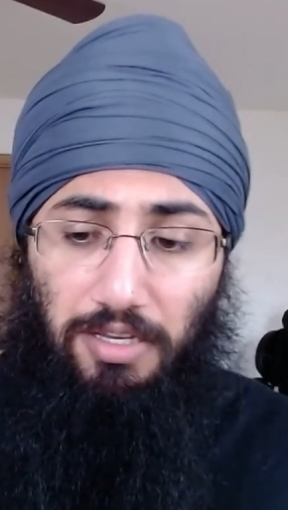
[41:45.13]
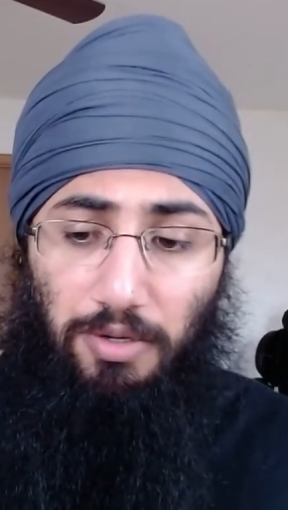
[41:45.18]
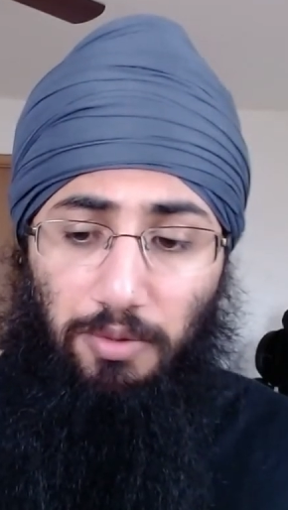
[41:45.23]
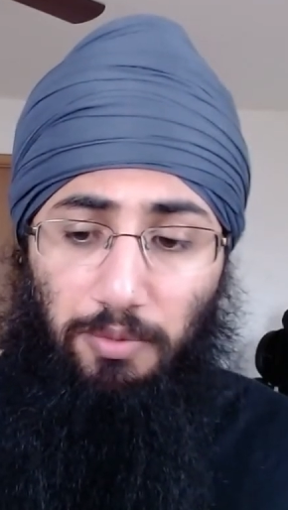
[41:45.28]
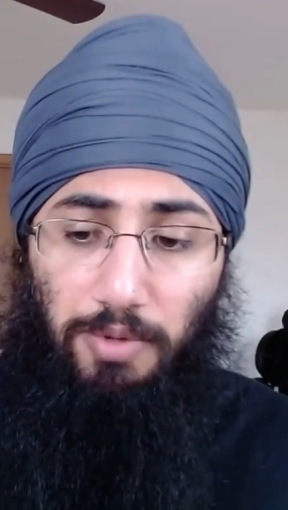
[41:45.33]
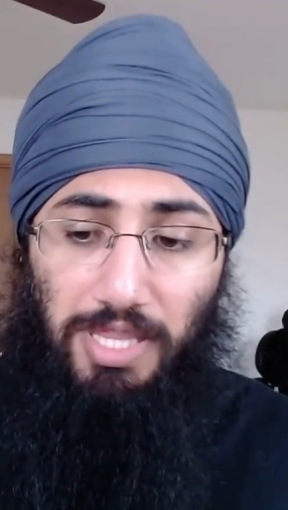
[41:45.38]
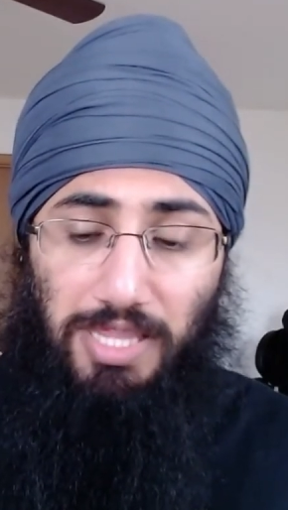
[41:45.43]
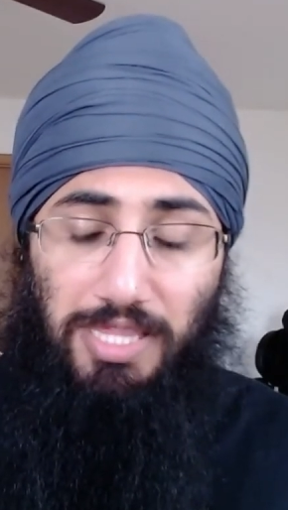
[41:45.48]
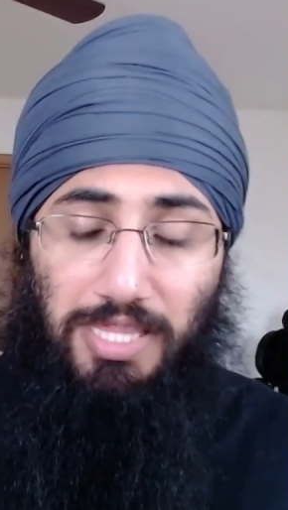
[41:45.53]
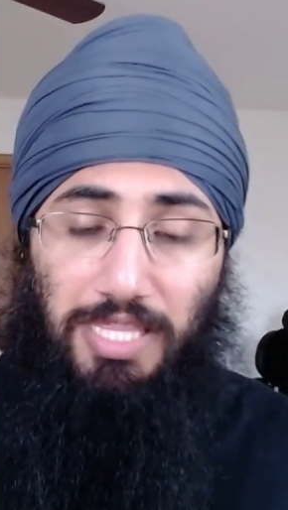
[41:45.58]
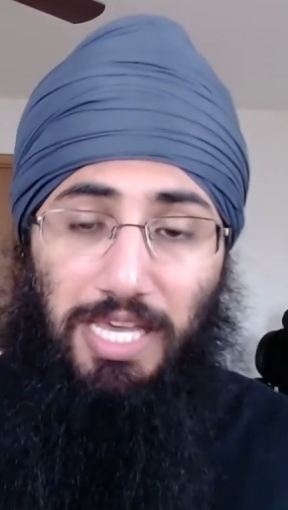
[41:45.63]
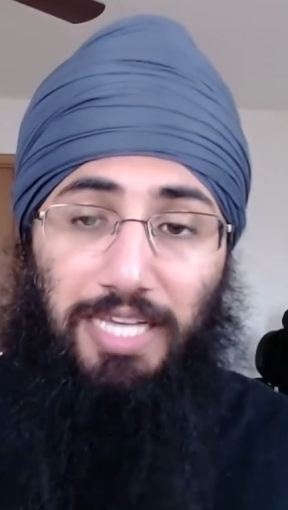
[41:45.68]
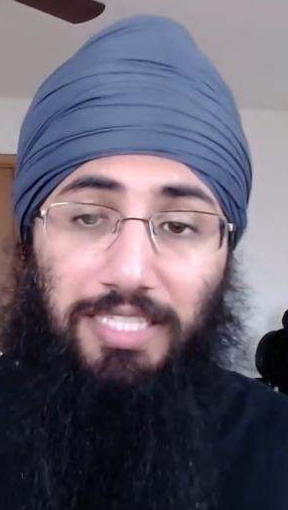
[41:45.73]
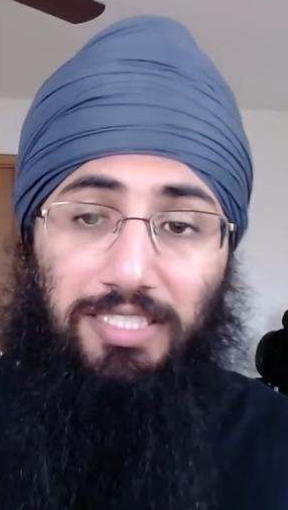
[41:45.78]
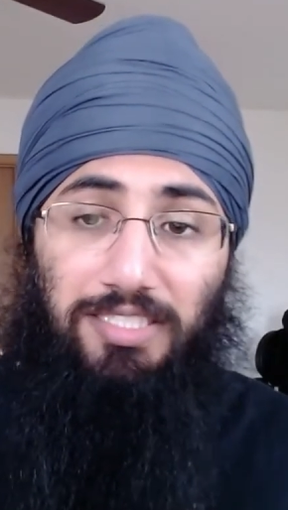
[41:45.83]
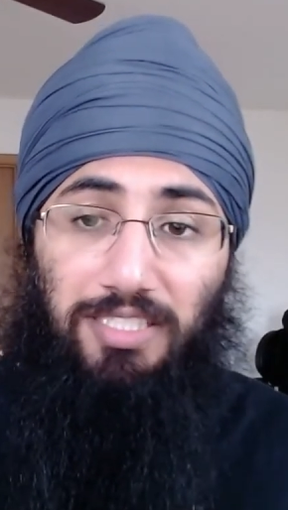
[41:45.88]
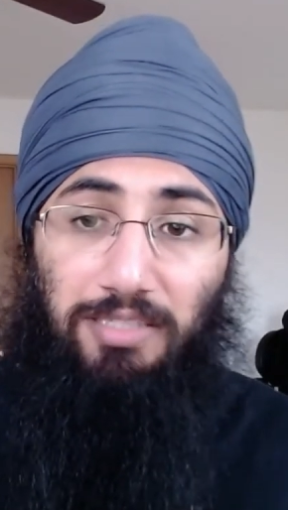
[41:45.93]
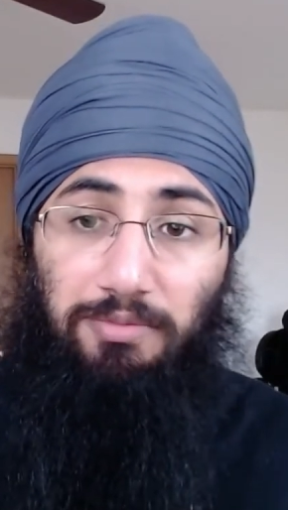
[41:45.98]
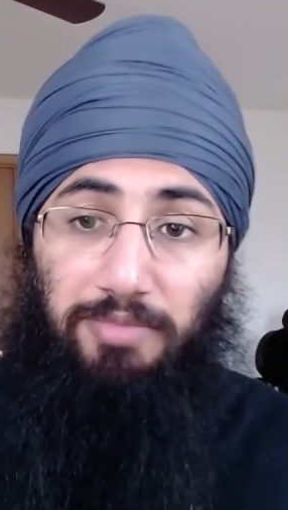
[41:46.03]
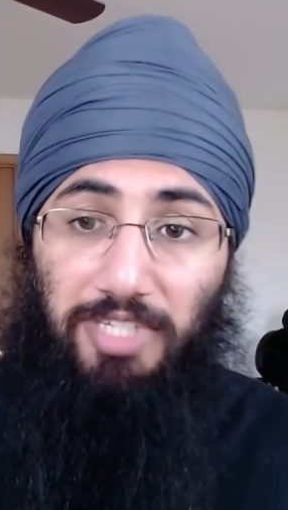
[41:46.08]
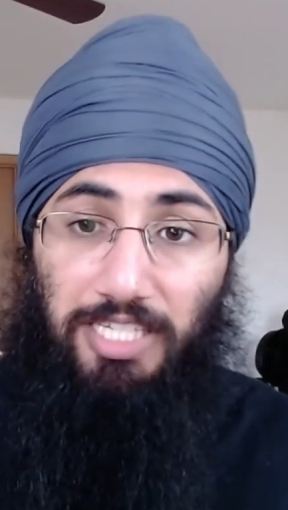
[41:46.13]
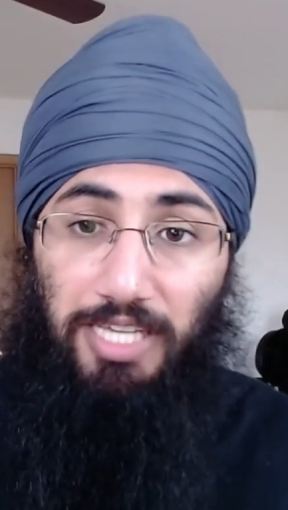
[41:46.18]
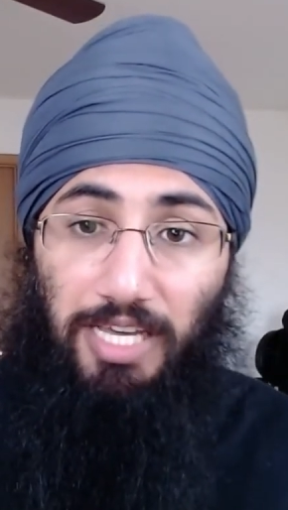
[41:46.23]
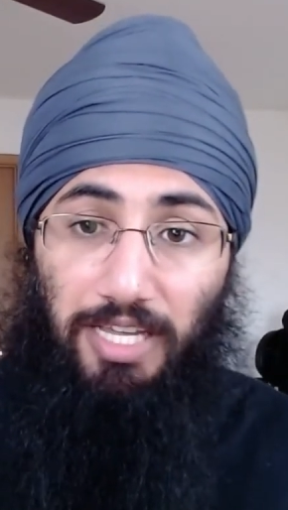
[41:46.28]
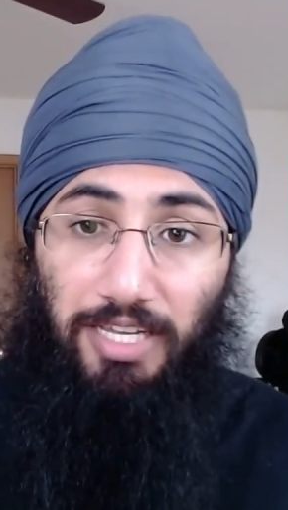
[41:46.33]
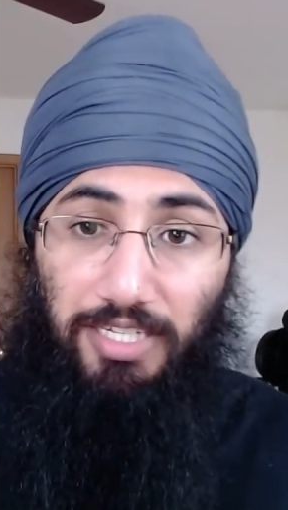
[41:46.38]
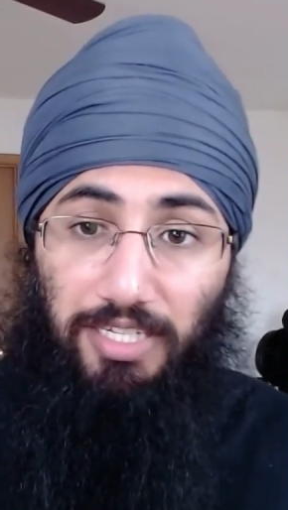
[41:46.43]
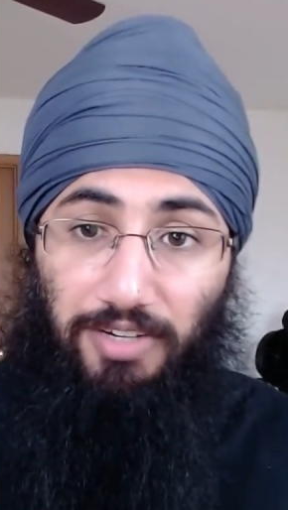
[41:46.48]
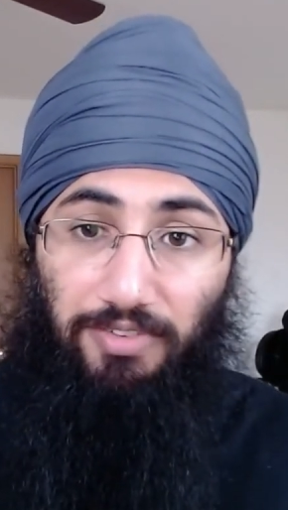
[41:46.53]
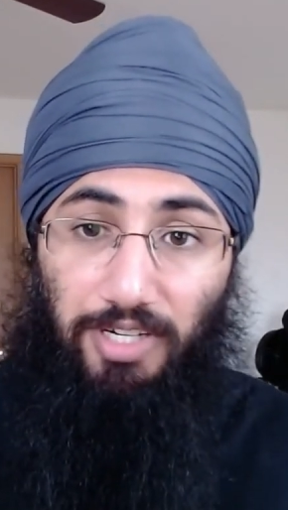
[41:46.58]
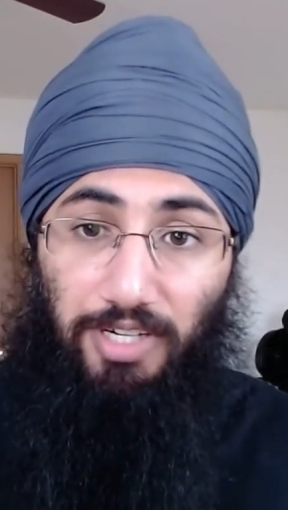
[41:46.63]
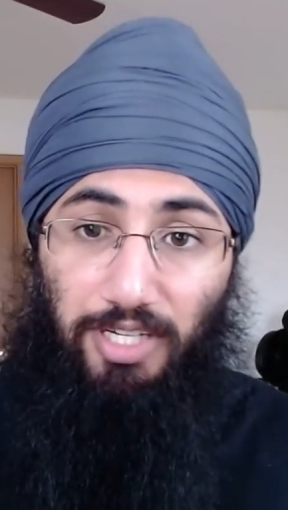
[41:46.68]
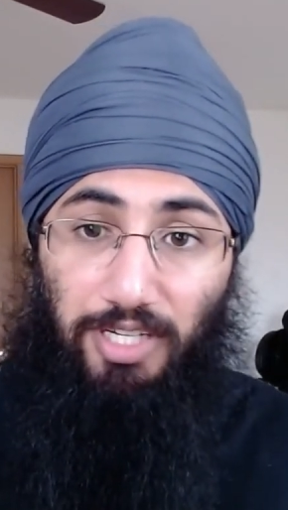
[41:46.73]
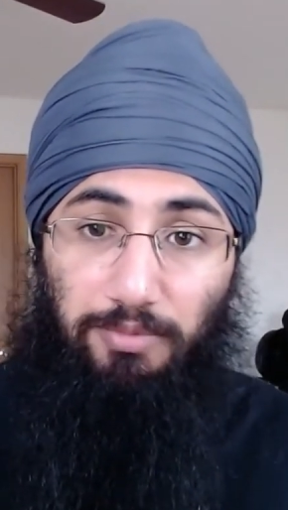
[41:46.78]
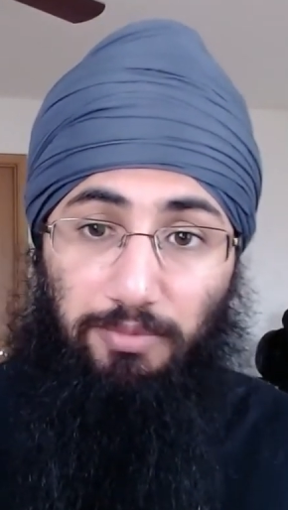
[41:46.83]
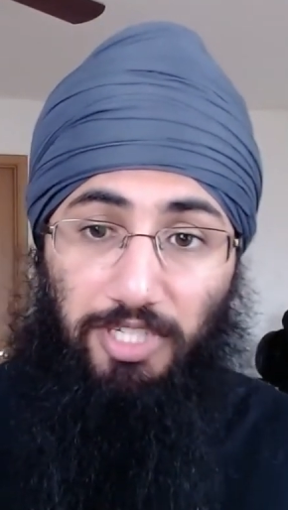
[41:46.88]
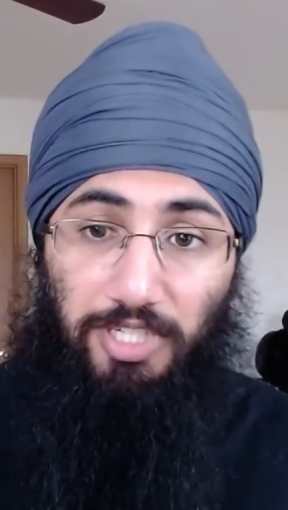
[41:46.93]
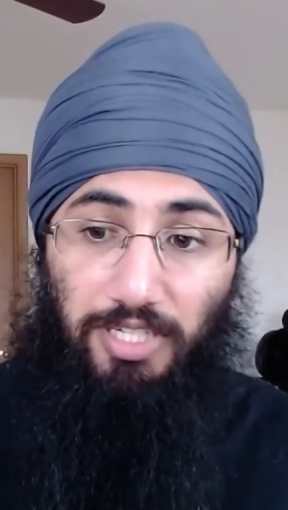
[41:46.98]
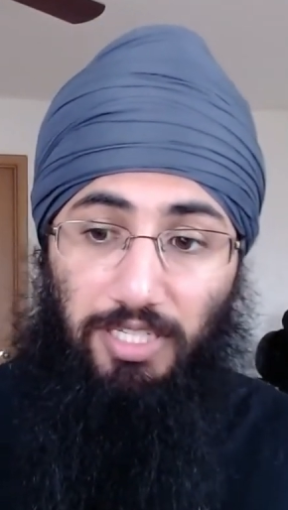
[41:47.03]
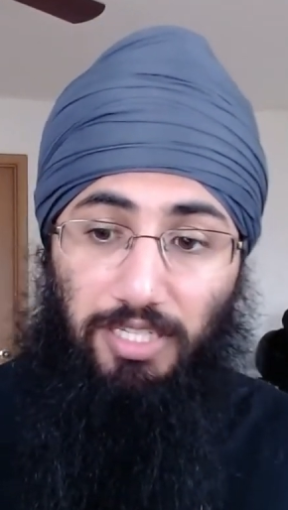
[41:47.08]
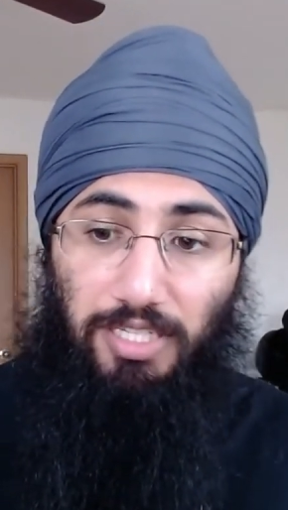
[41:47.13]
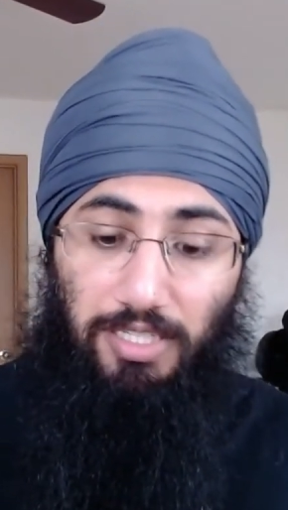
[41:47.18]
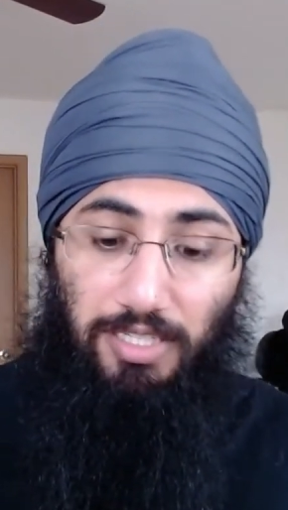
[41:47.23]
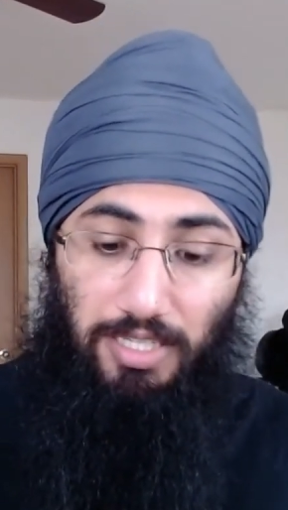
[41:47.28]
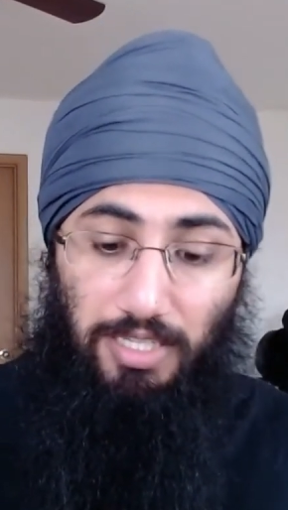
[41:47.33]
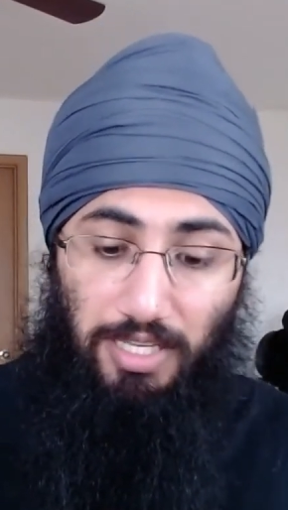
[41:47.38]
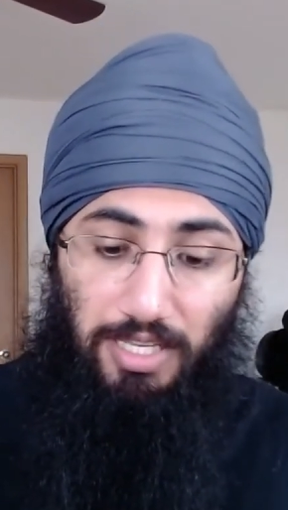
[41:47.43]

that's the mentality of our community,